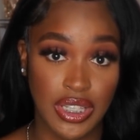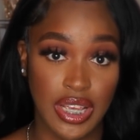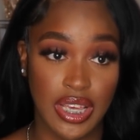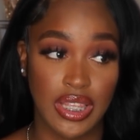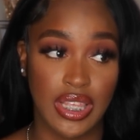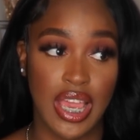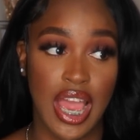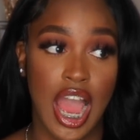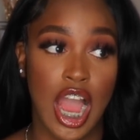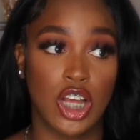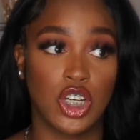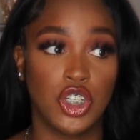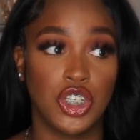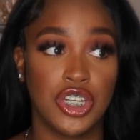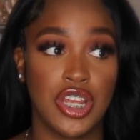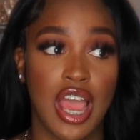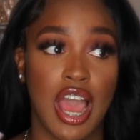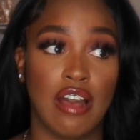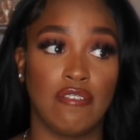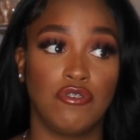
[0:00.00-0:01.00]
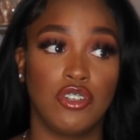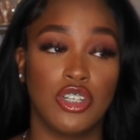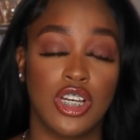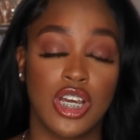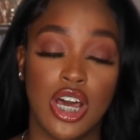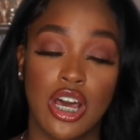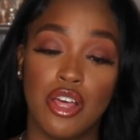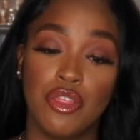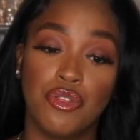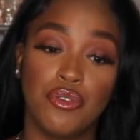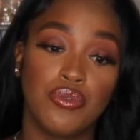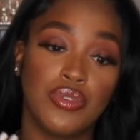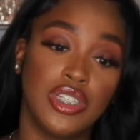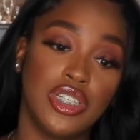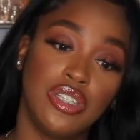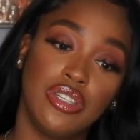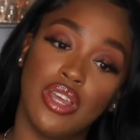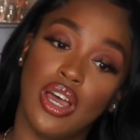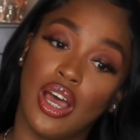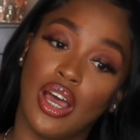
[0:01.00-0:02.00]
Like, they actually have to cut through
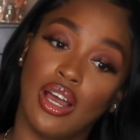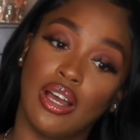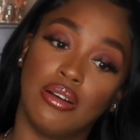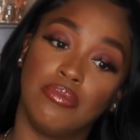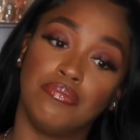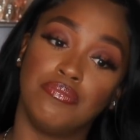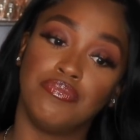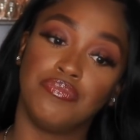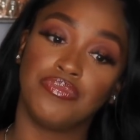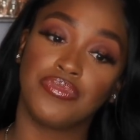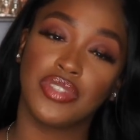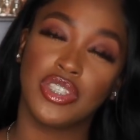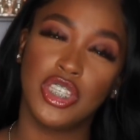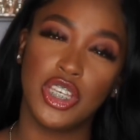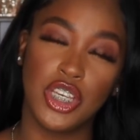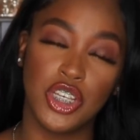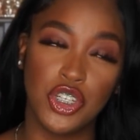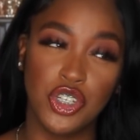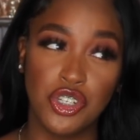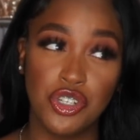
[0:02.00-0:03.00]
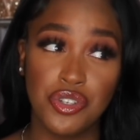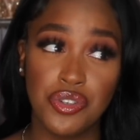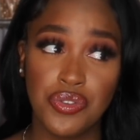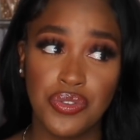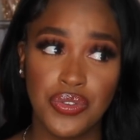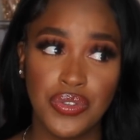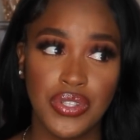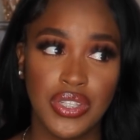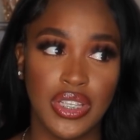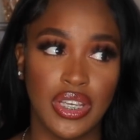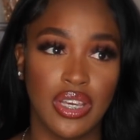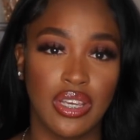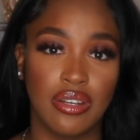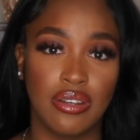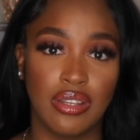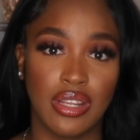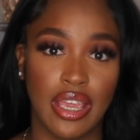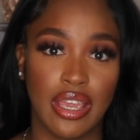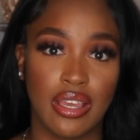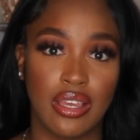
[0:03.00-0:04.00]
tissues
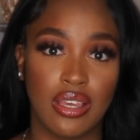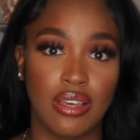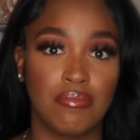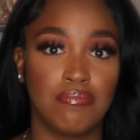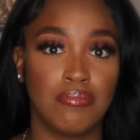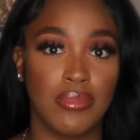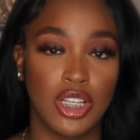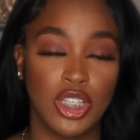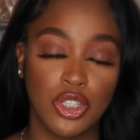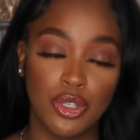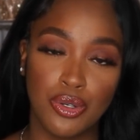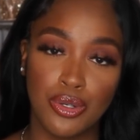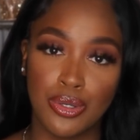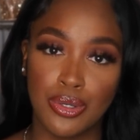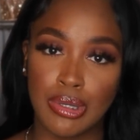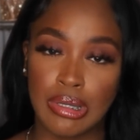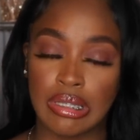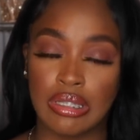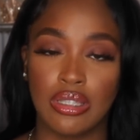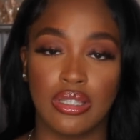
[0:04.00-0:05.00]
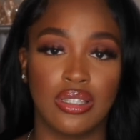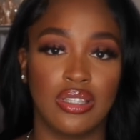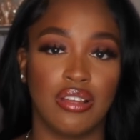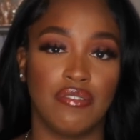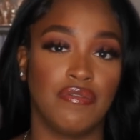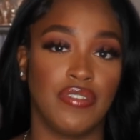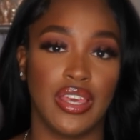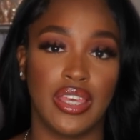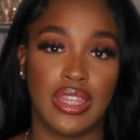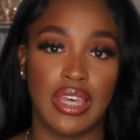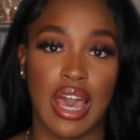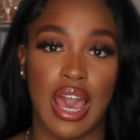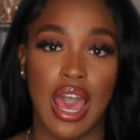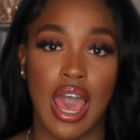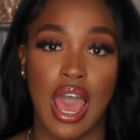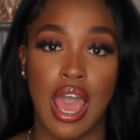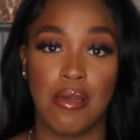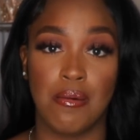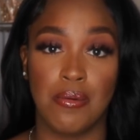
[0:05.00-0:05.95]
and like muscles and stuff like that, I